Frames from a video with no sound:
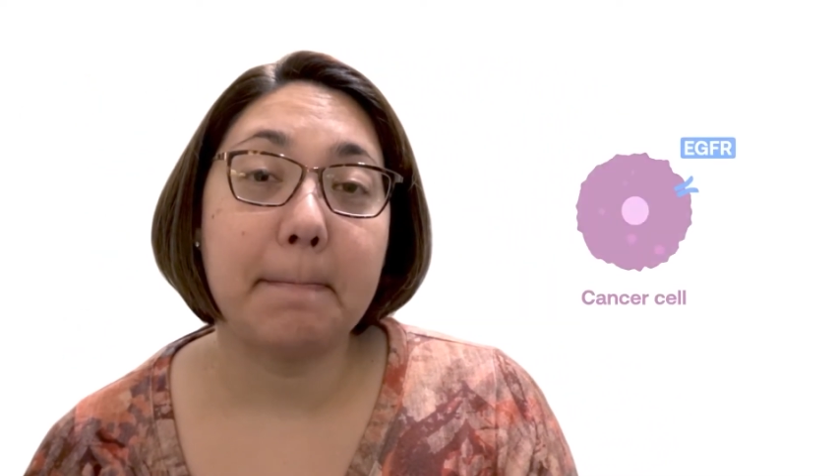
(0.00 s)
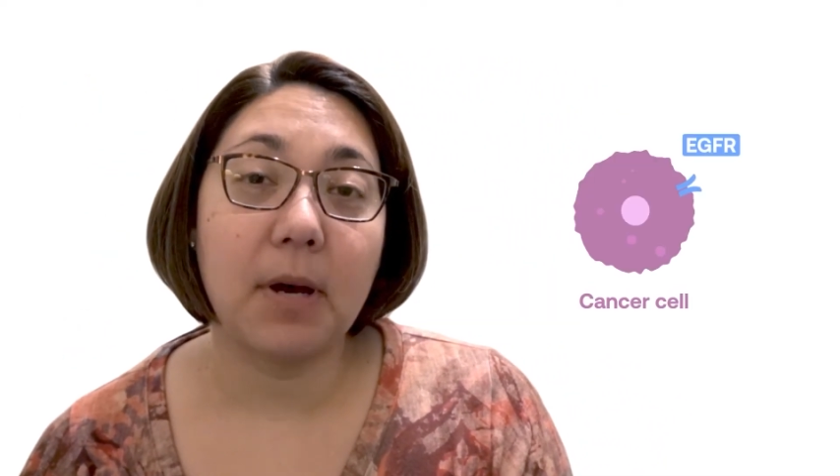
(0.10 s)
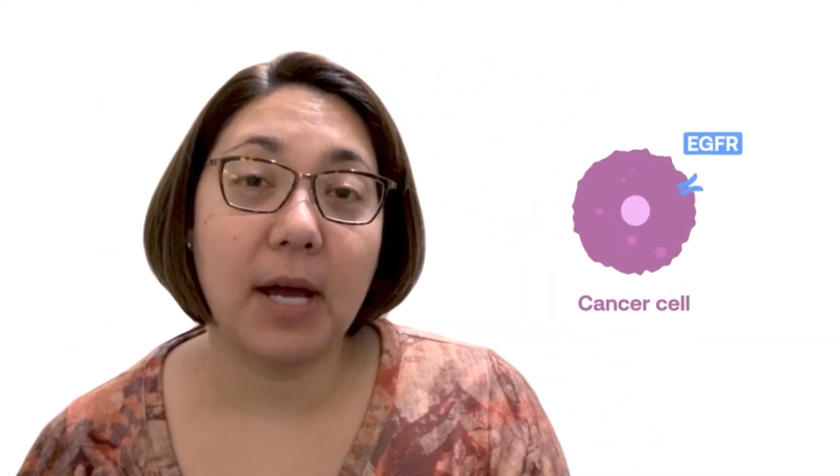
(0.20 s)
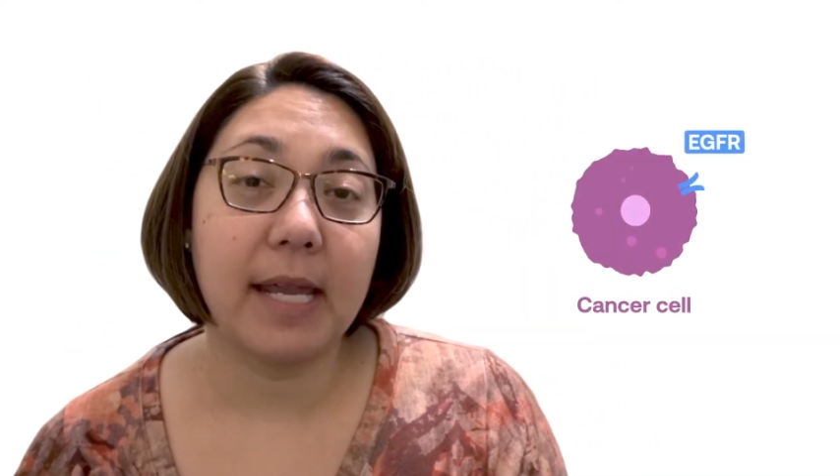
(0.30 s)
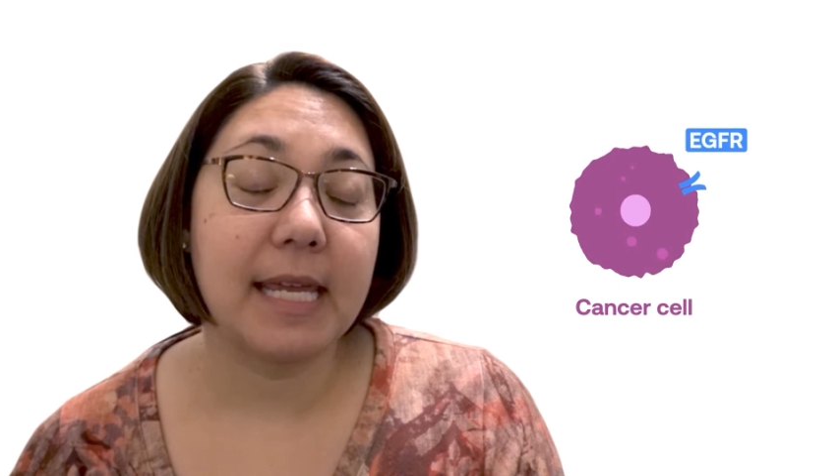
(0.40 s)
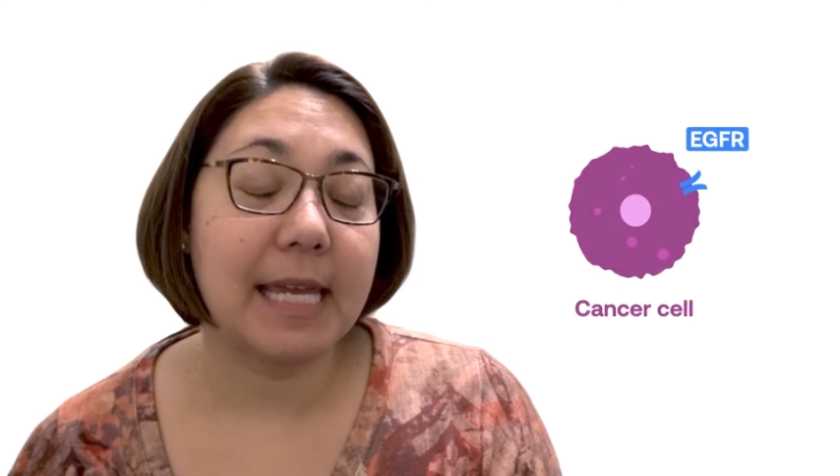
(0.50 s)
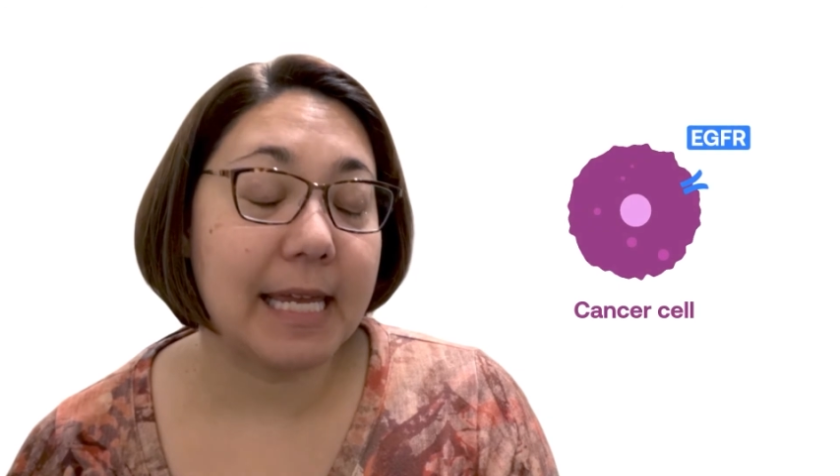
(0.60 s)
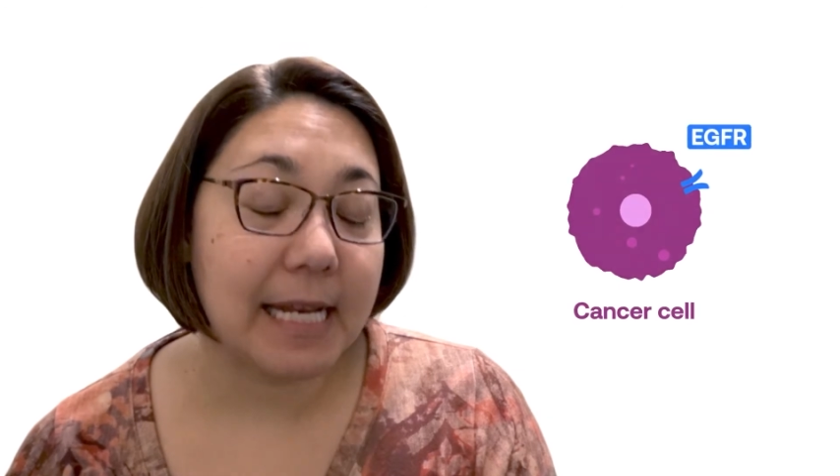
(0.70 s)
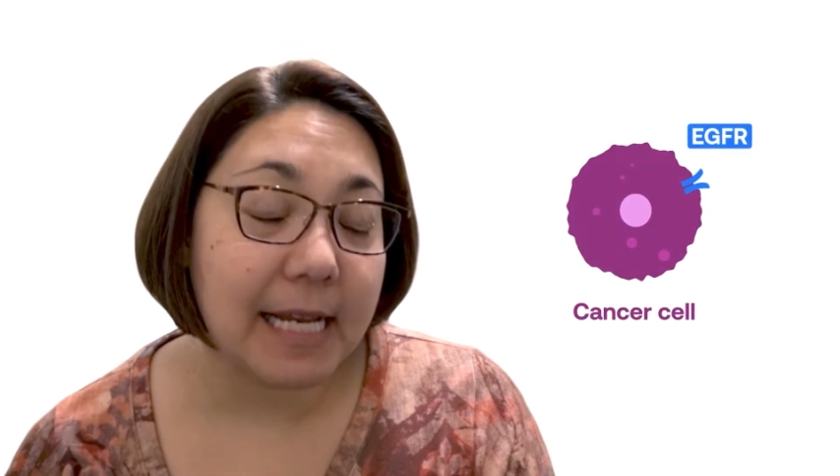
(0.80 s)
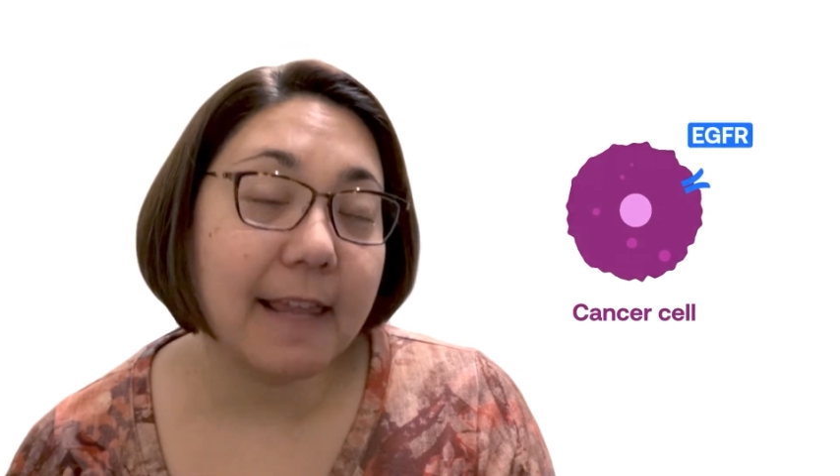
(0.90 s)
but
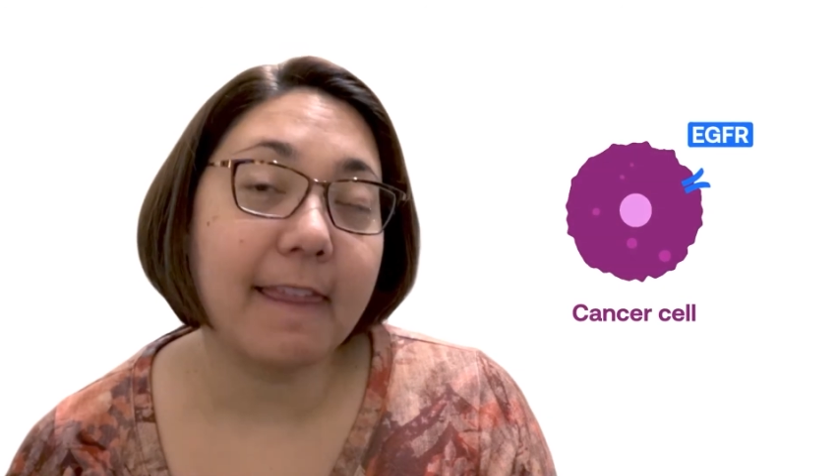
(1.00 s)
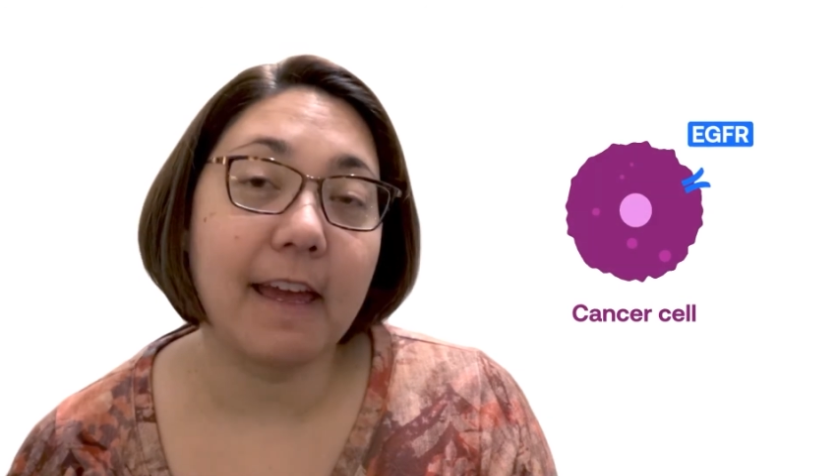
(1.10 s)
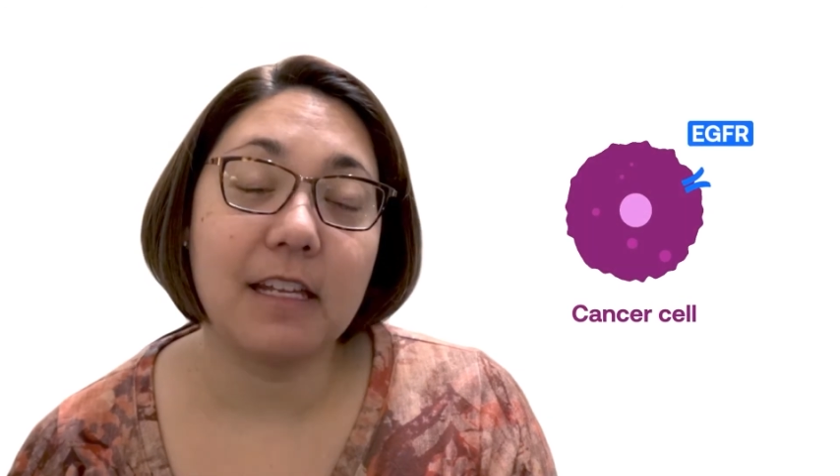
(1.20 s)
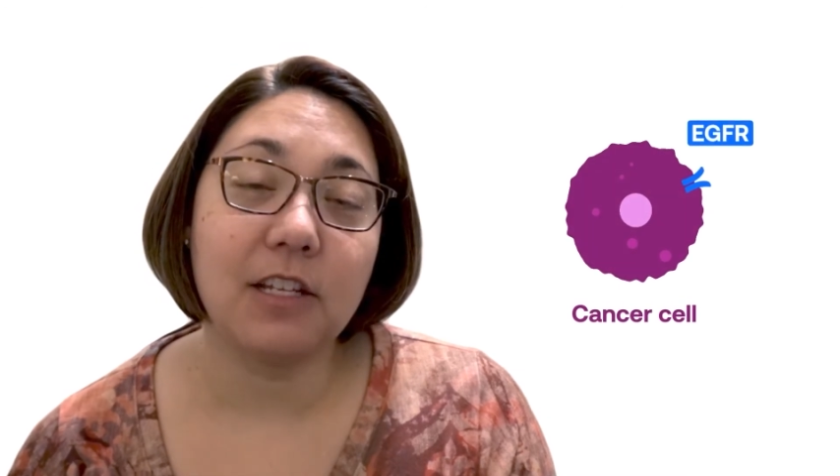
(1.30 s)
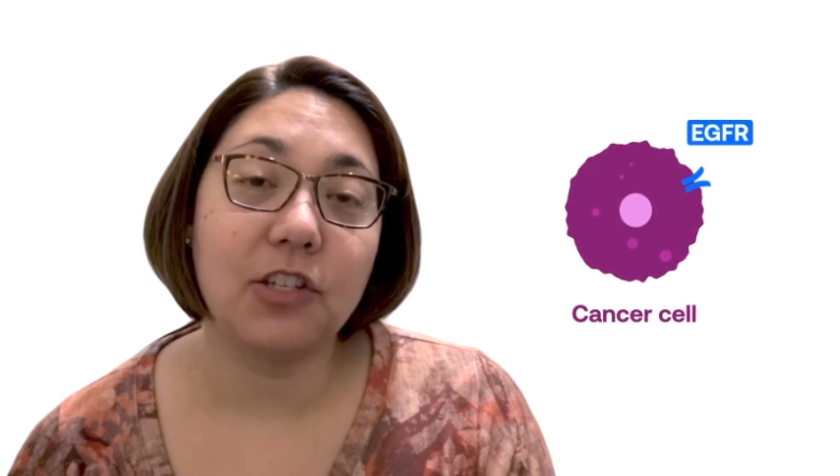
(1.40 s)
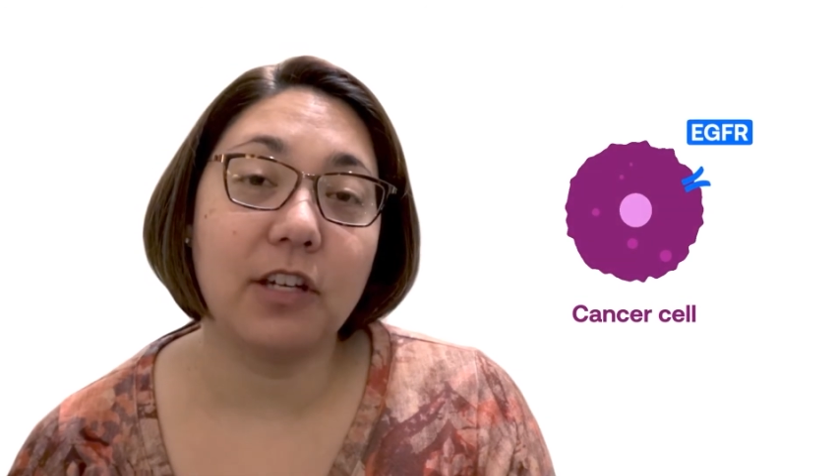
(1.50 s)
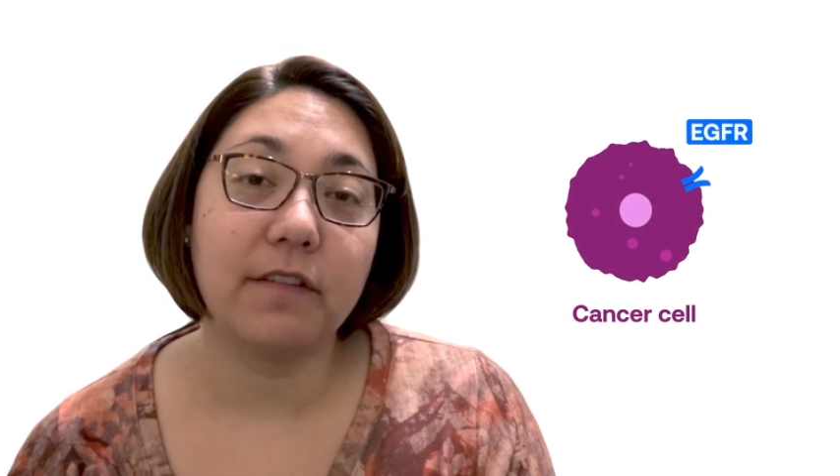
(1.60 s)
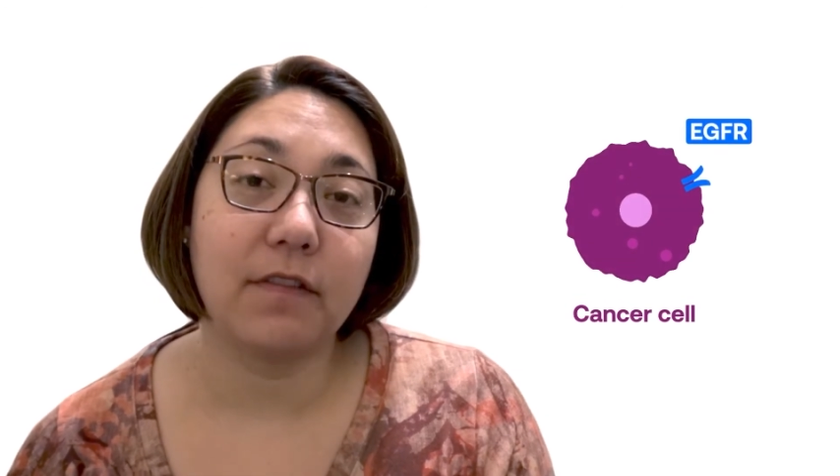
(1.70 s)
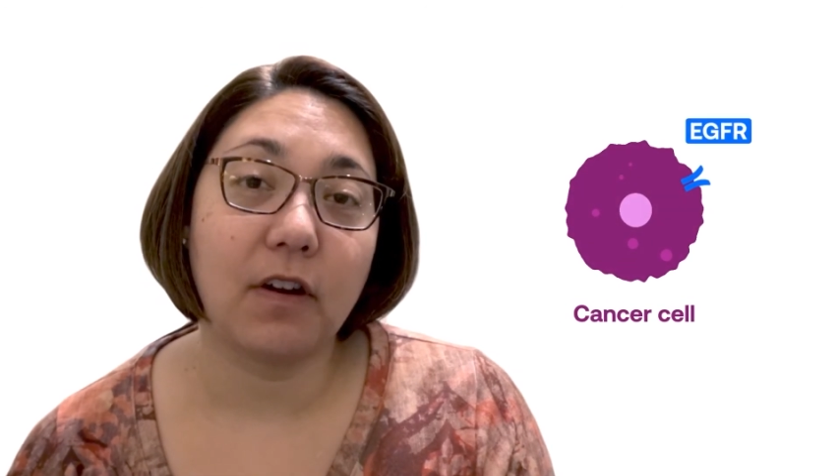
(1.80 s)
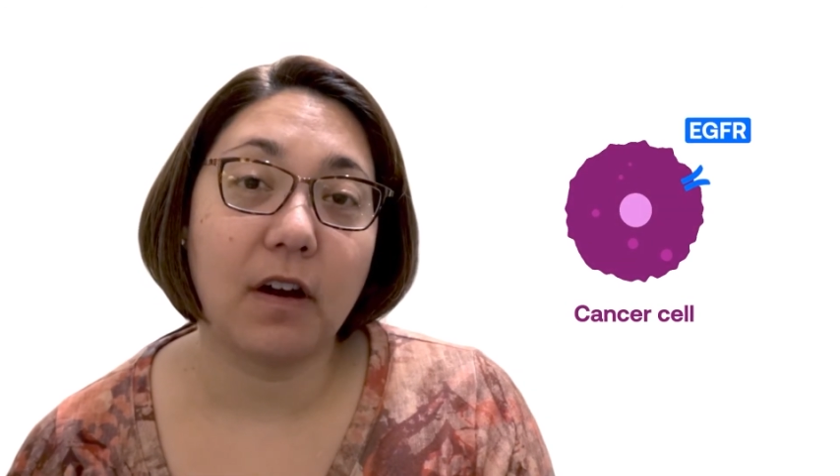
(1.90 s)
hitting that
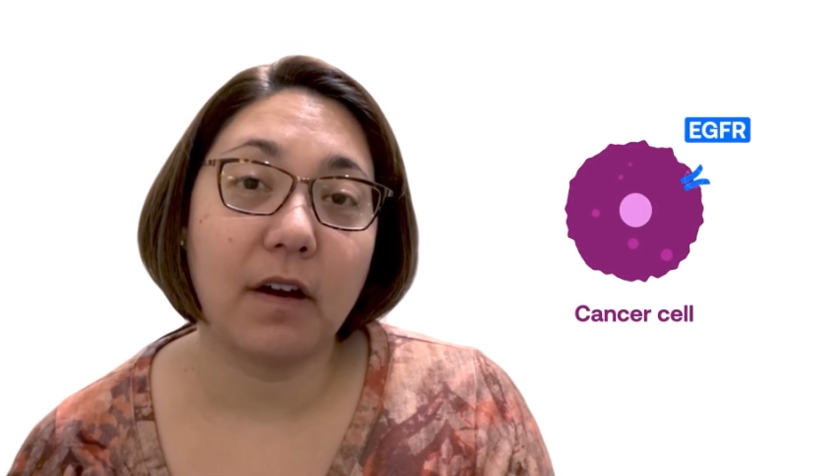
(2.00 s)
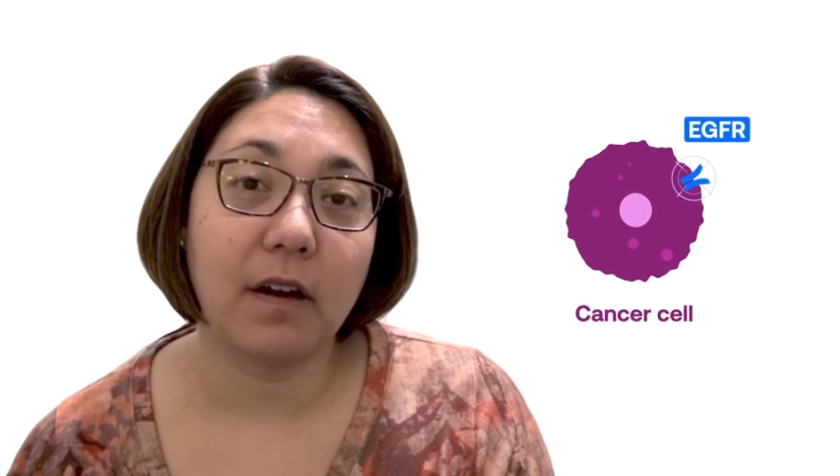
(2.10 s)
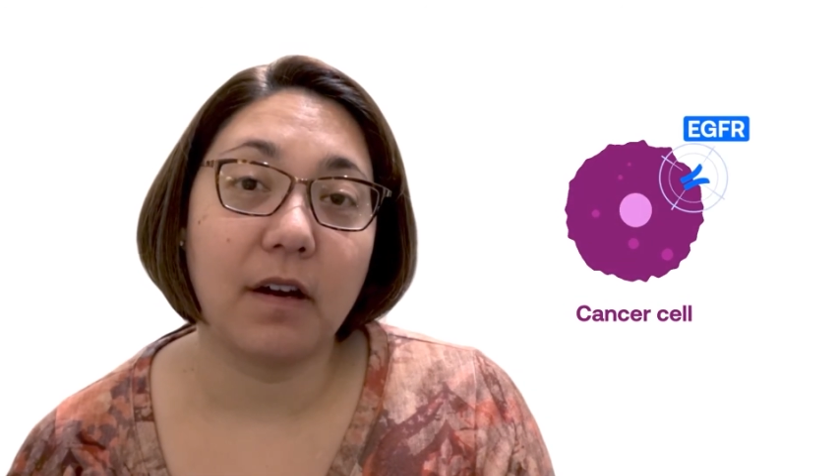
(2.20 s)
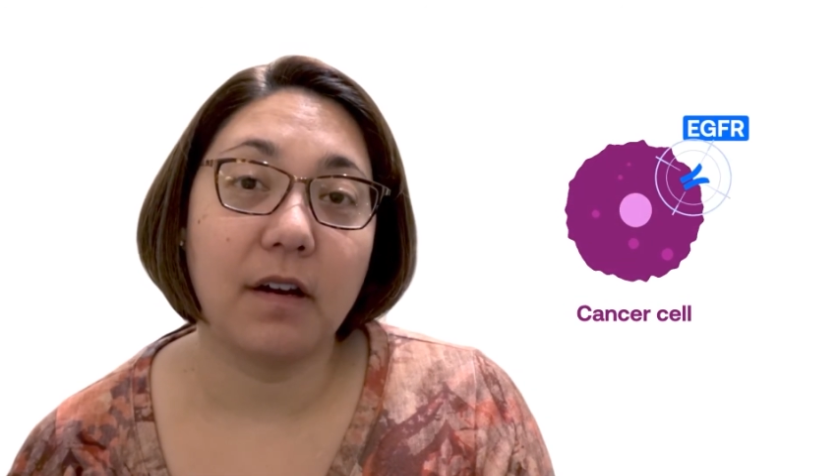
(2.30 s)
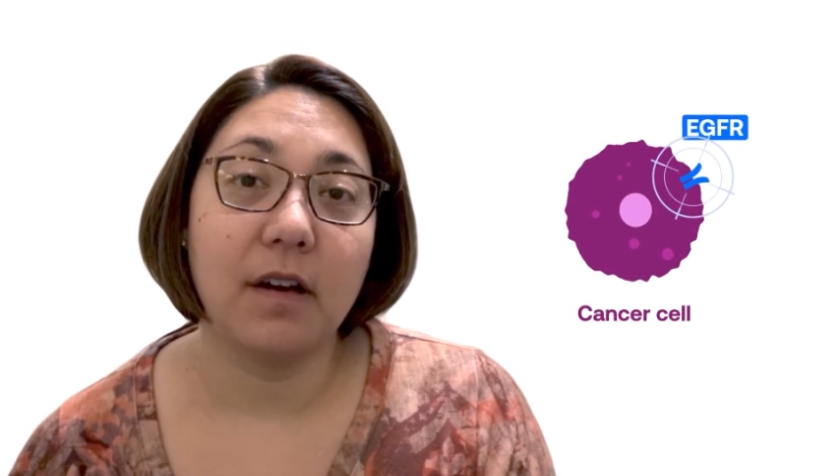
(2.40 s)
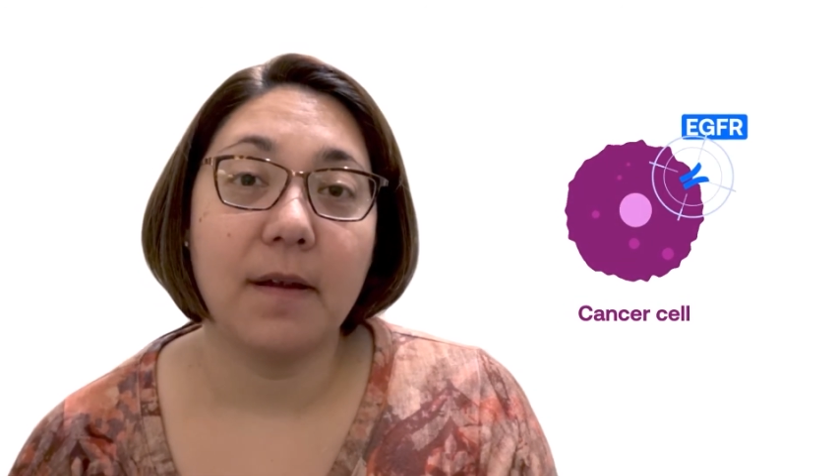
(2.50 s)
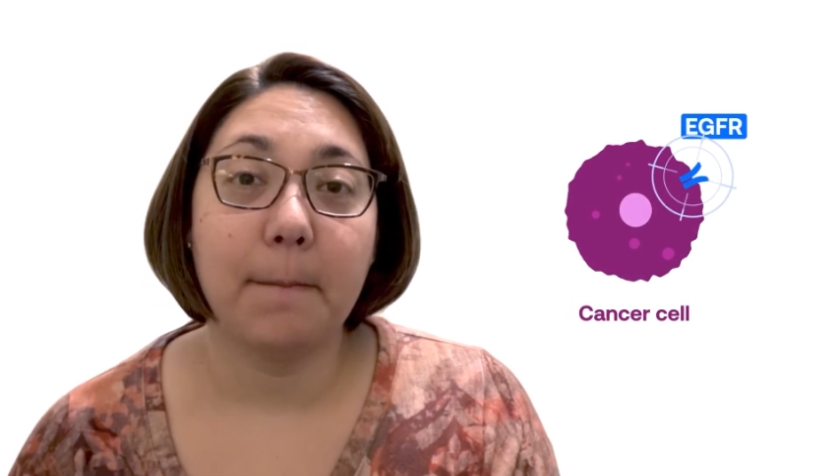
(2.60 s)
EGFR